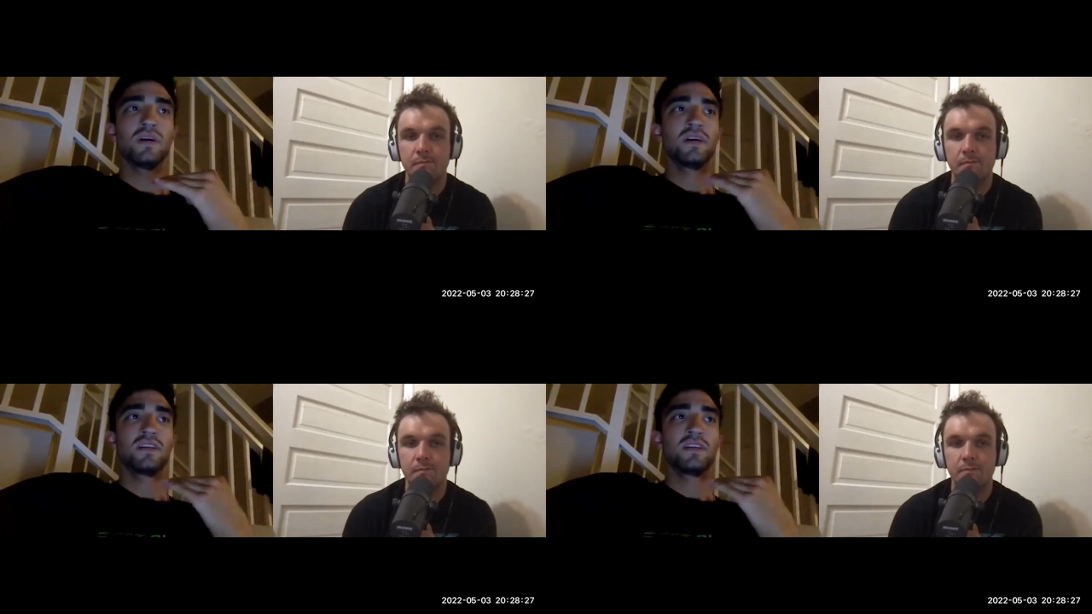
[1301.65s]

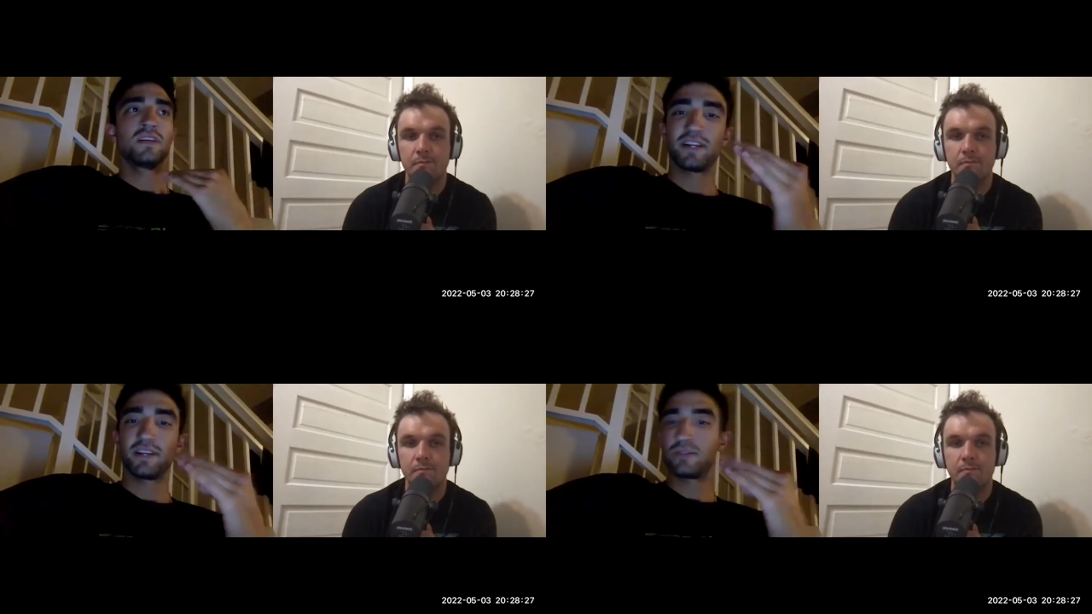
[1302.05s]
Speaker 1: The
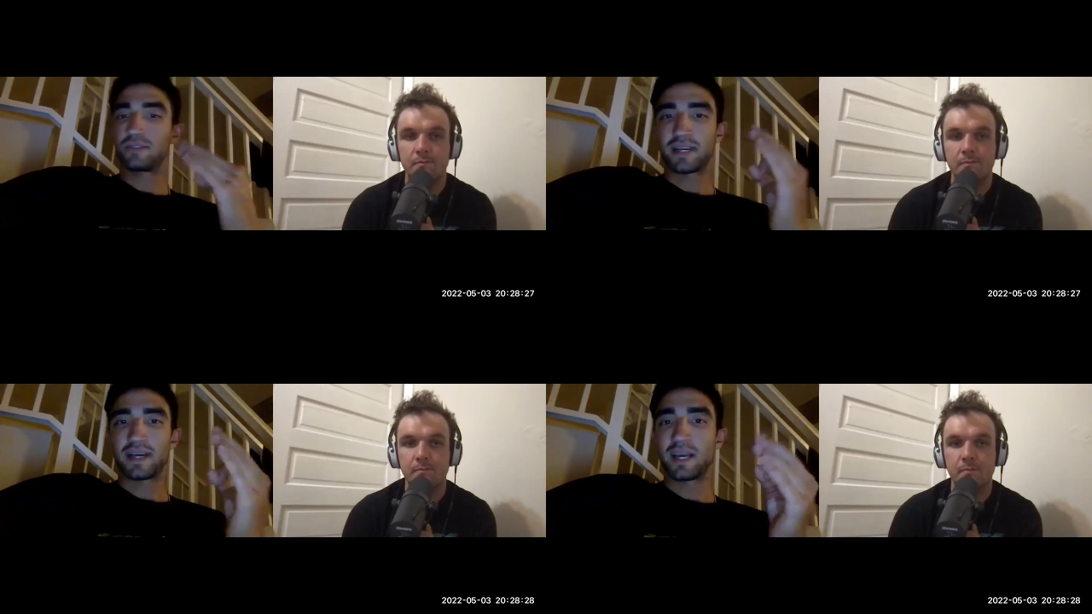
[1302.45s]
videos,
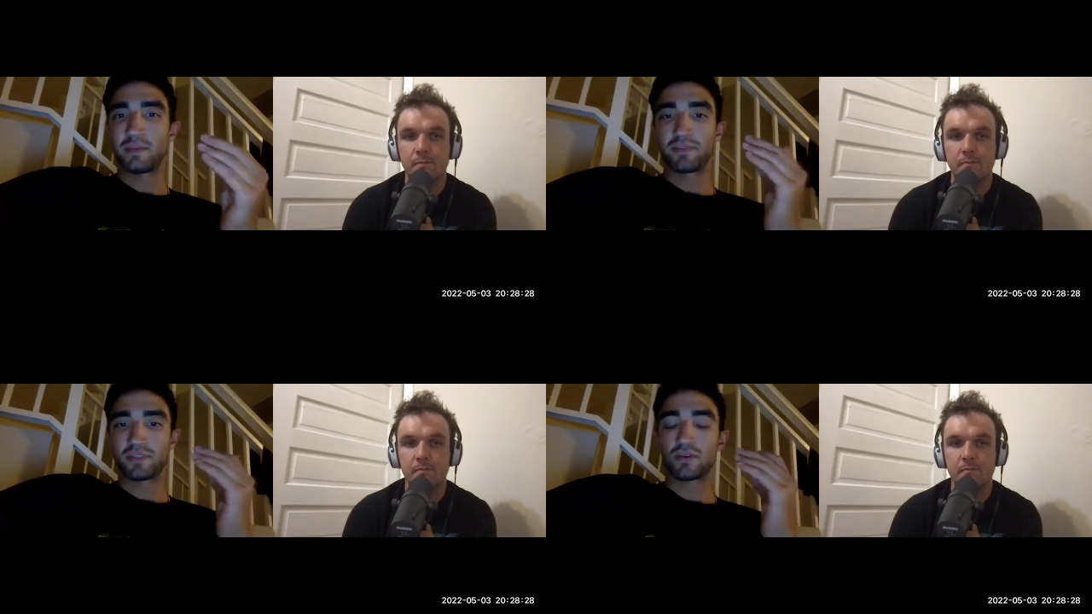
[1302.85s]
the hype
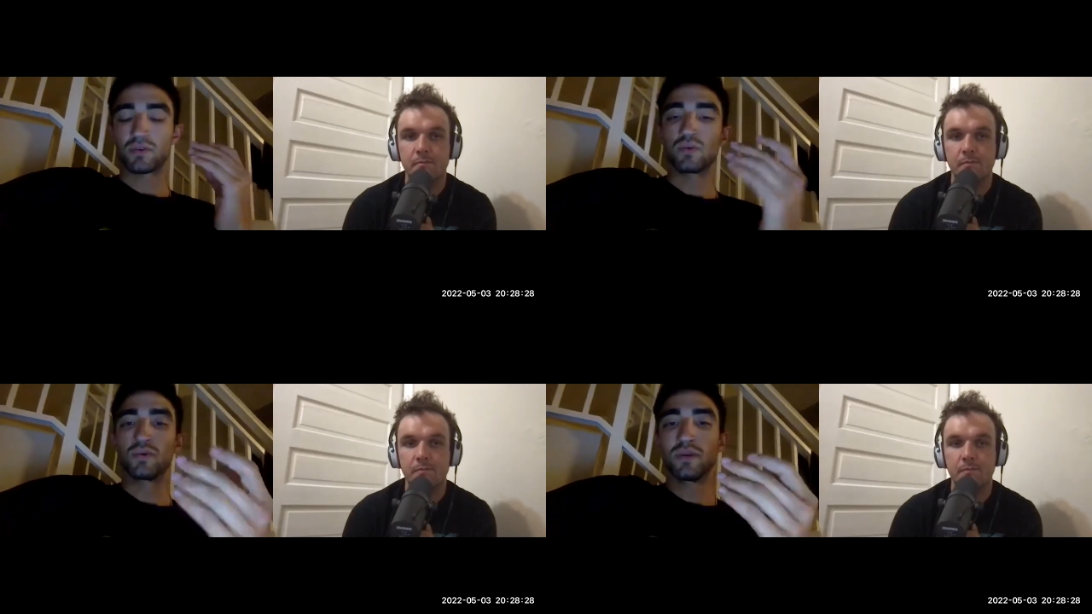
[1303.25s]
is all
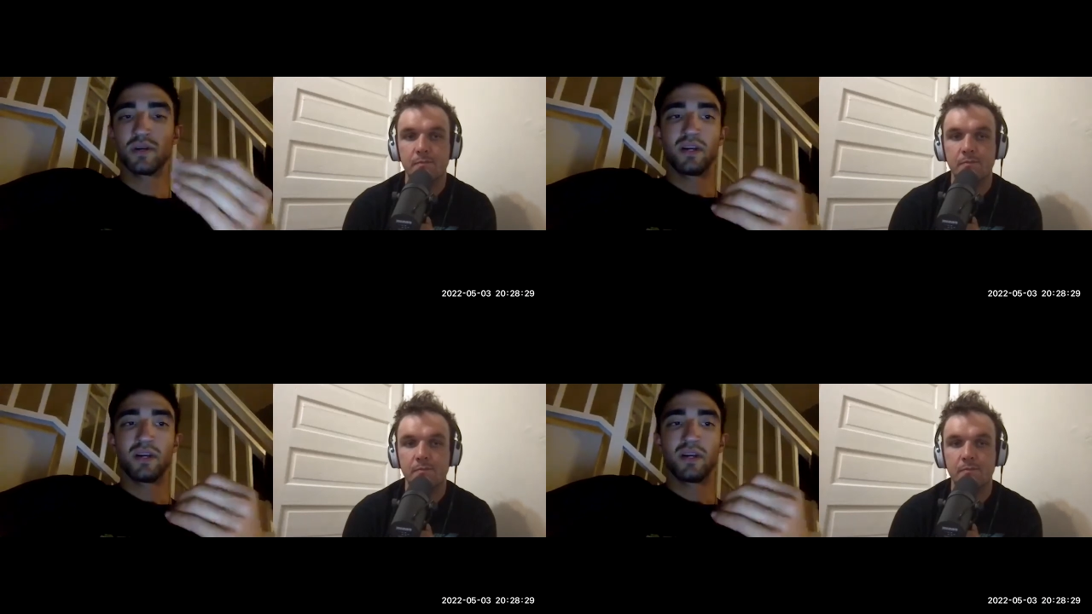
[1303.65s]
cool.